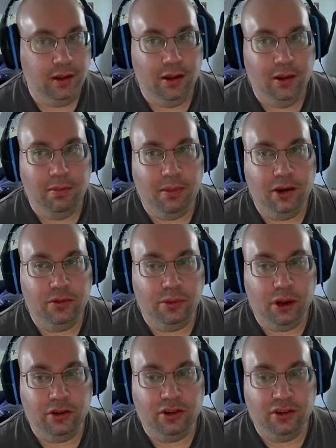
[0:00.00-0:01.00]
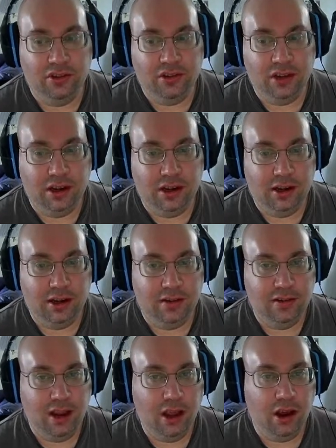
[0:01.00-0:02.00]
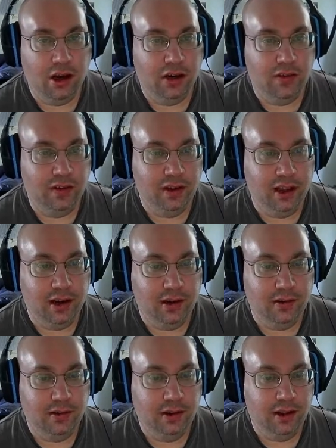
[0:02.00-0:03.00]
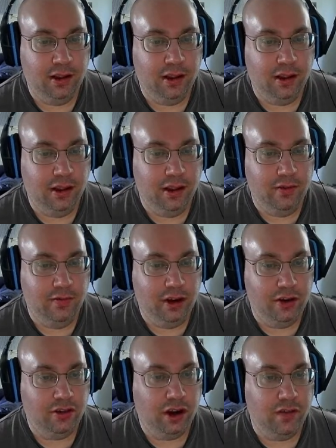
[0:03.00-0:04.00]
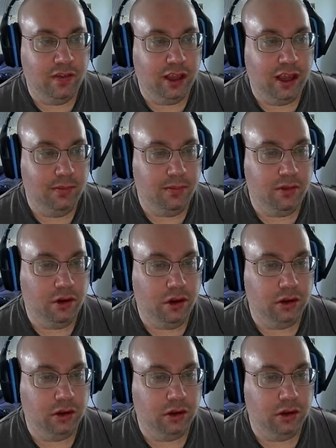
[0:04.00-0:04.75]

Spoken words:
might as well just stay on it if you can. Finish off the game strong.